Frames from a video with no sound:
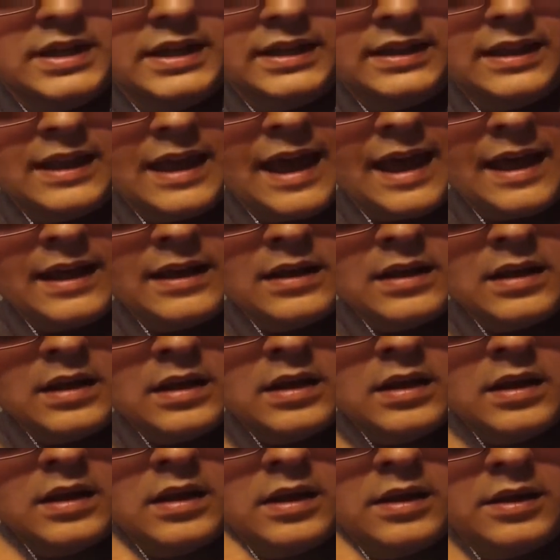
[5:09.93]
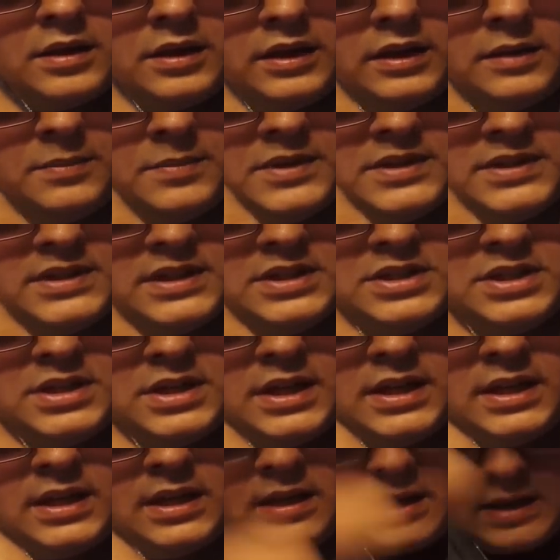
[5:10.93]
like that. You're going to position
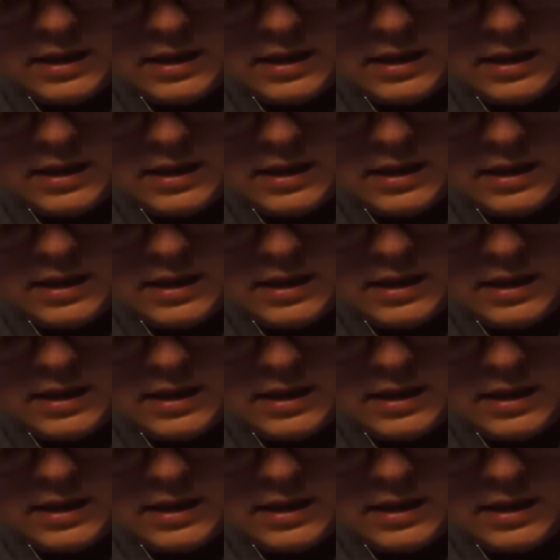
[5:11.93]
it,